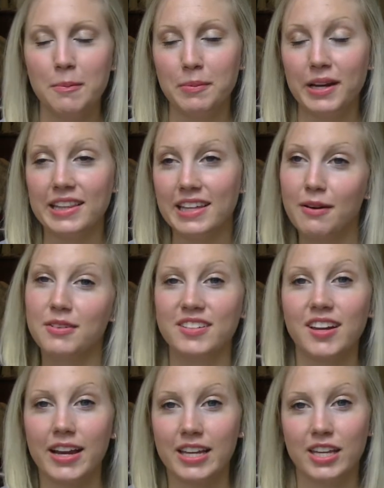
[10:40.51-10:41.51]
But that
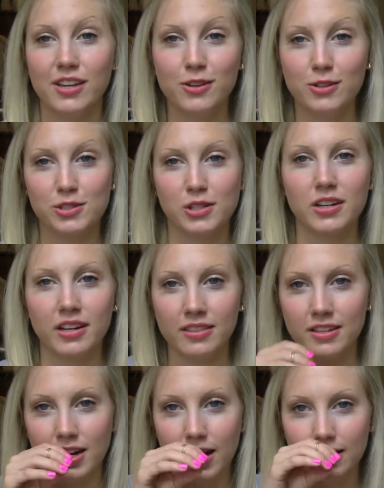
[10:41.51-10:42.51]
was like huge
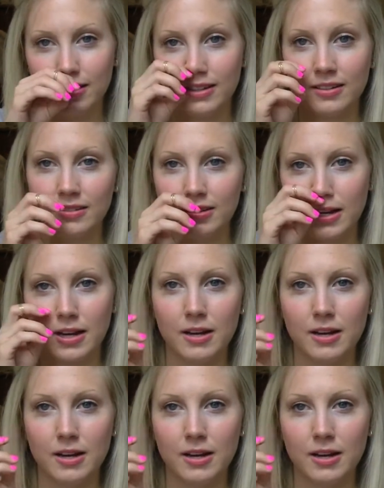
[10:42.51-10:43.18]
in the 90s.